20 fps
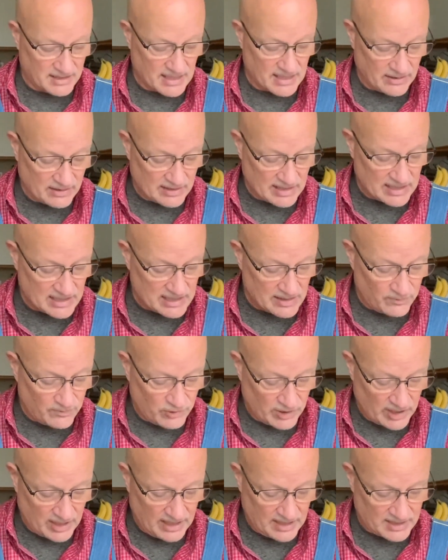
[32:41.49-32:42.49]
They, they seem
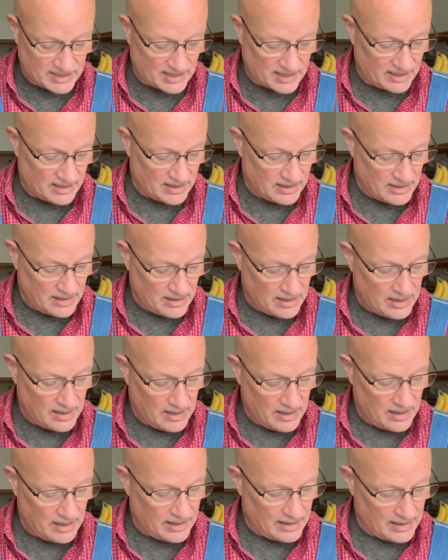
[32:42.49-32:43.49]
pretty easy.
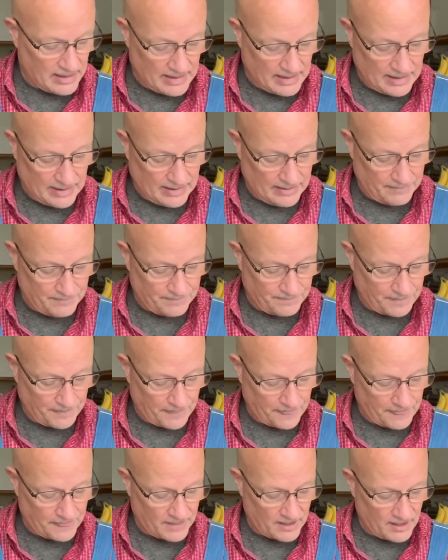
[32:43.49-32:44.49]
Um,
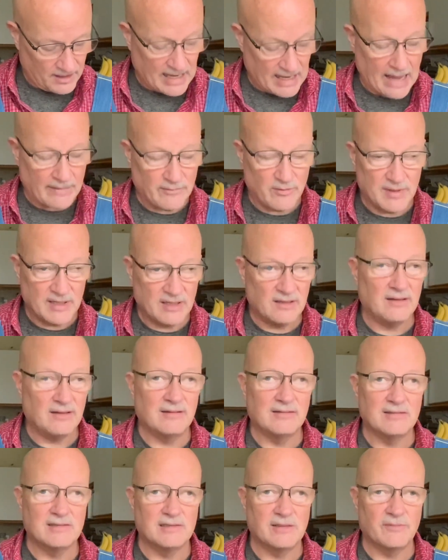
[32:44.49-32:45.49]
chamomile,
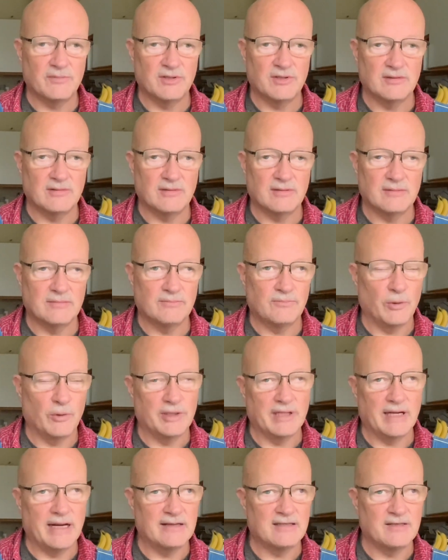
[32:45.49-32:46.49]
someone
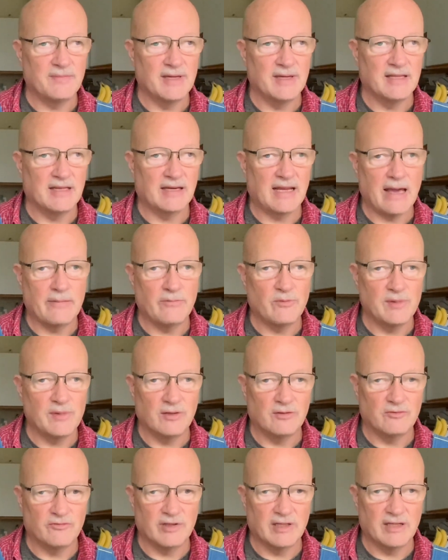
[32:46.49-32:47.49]
pointed out to me that
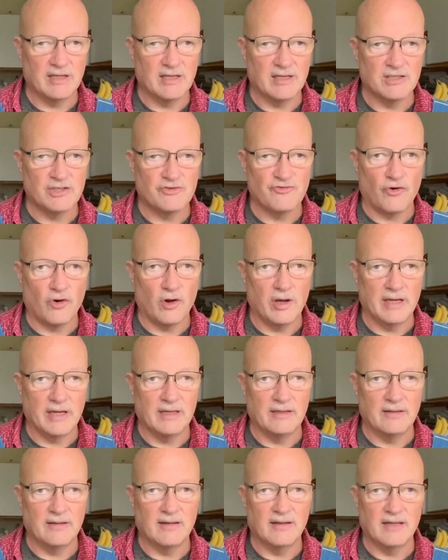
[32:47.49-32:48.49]
chamomile really does draw
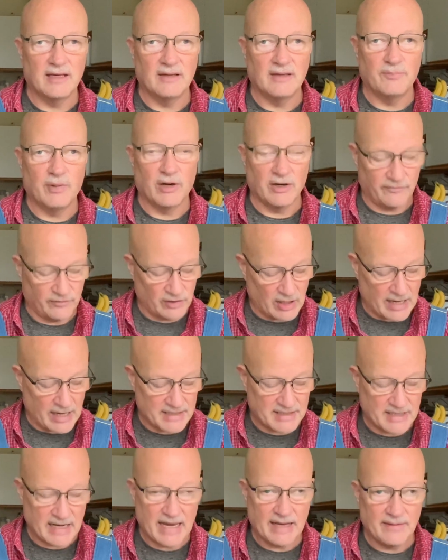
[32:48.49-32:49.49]
in the
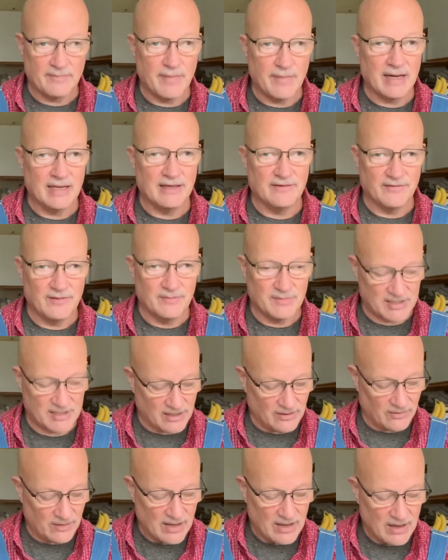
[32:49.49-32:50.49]
butterflies. I had many of them, so
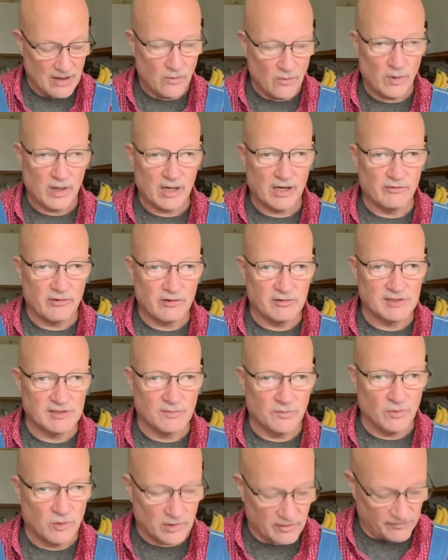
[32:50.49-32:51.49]
we're going to grow some
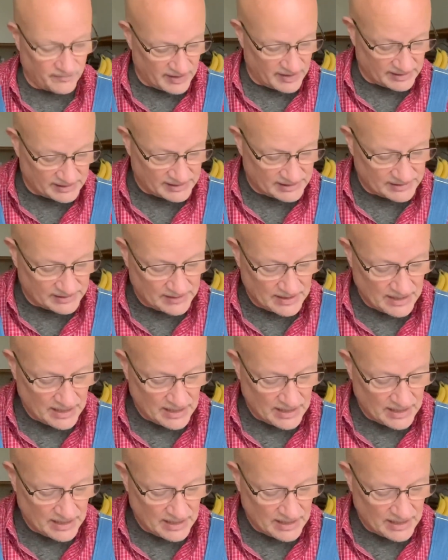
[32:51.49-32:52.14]
more of this.